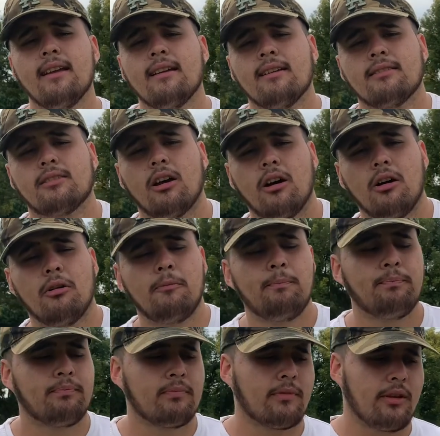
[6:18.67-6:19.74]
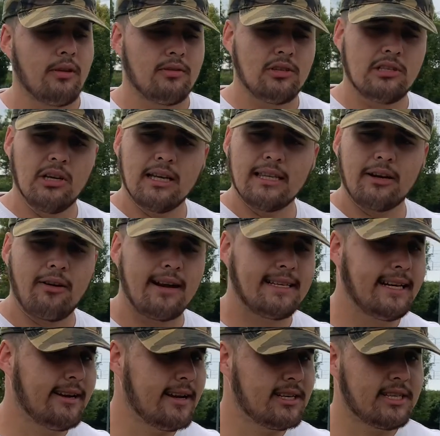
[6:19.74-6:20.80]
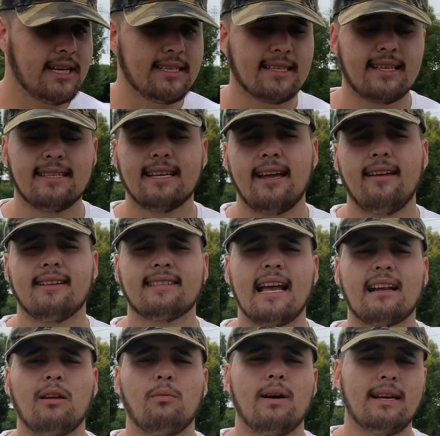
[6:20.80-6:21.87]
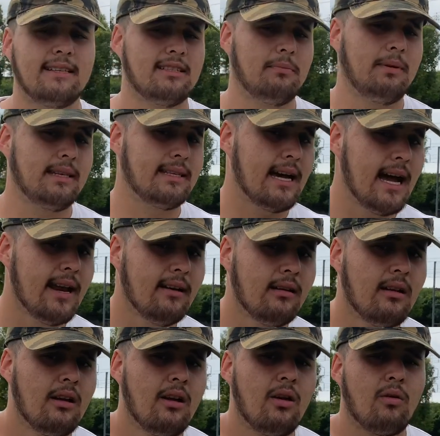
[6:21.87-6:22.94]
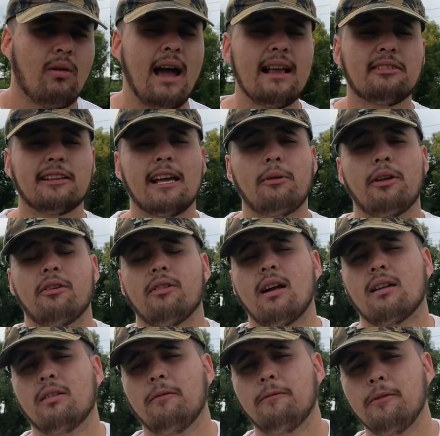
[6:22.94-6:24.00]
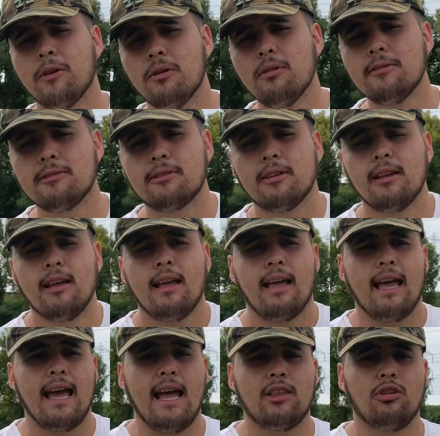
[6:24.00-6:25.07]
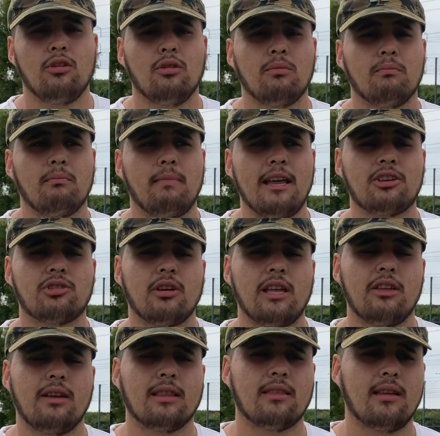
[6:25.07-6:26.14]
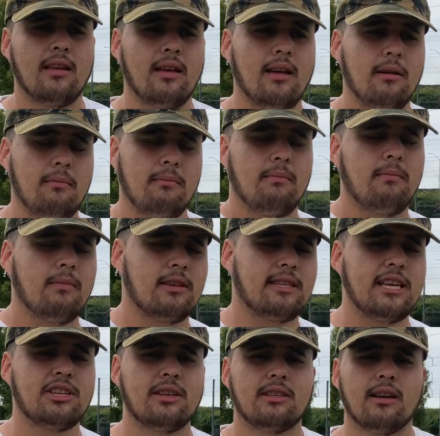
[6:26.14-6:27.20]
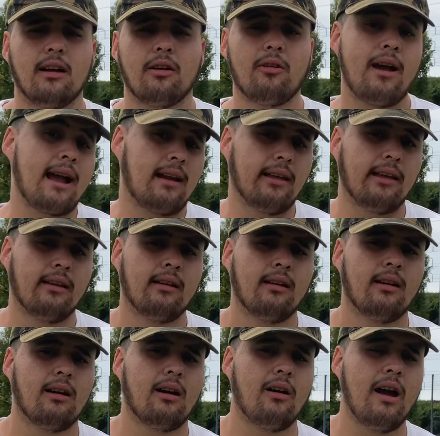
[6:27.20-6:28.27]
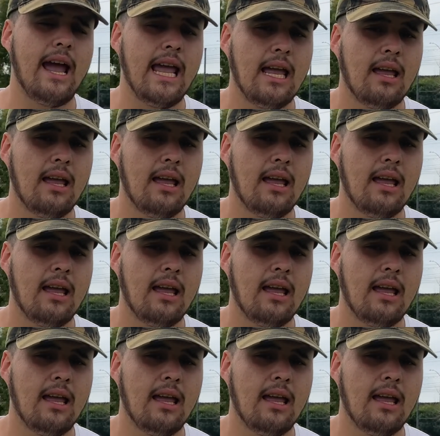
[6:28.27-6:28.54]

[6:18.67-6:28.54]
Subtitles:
So just look at the criteria sheets. It's going to tell you exactly what needs to be done, right? So that way you're not confused and you make sure that you get the station done correctly, all right?